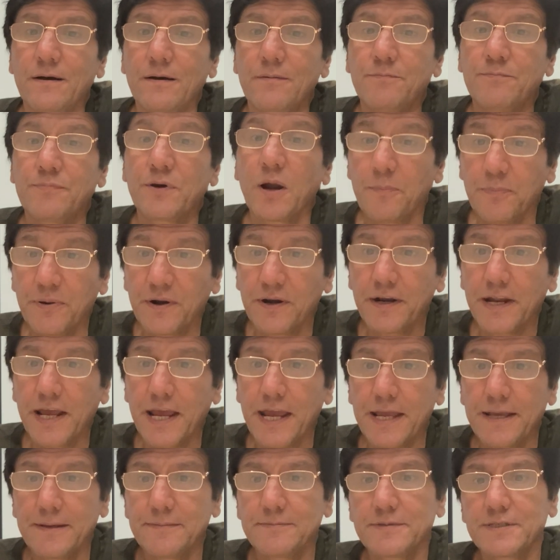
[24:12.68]
proper
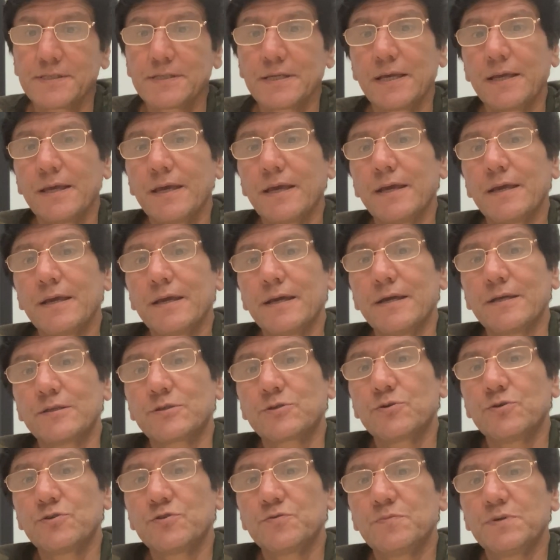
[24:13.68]
names. It
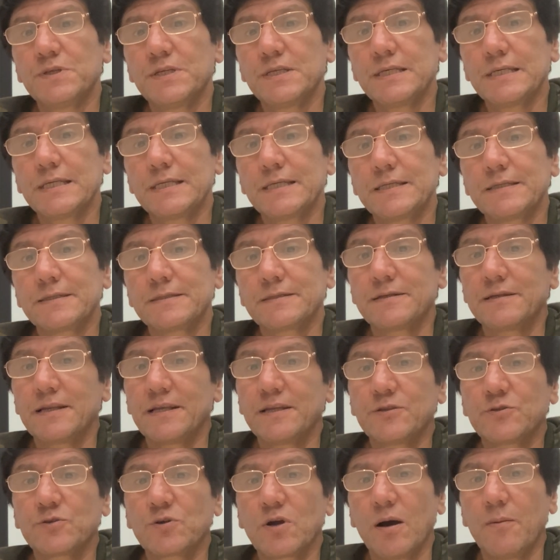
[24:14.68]
could be
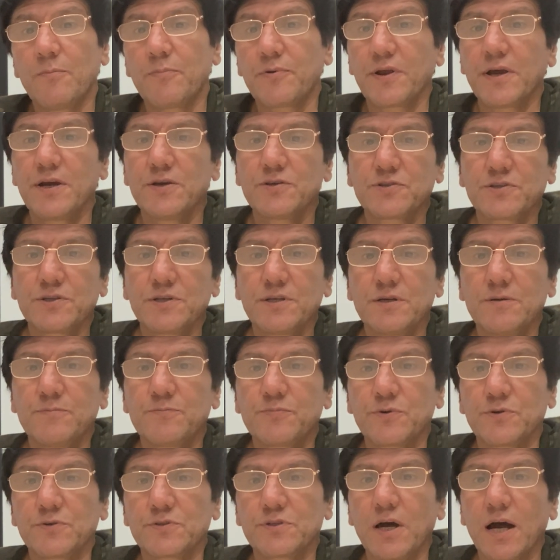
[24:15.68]
related to comprehension,
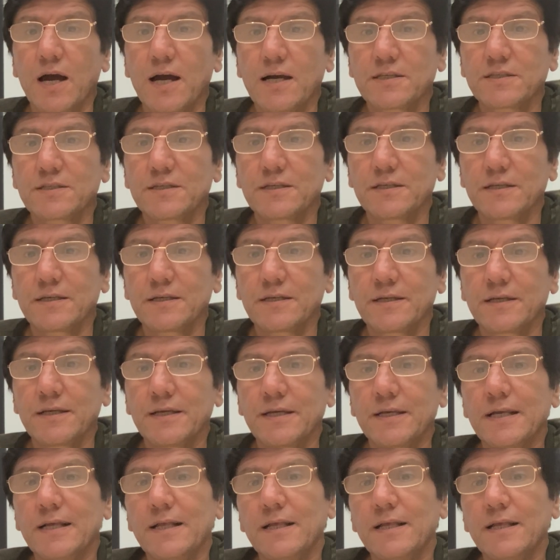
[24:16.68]
production,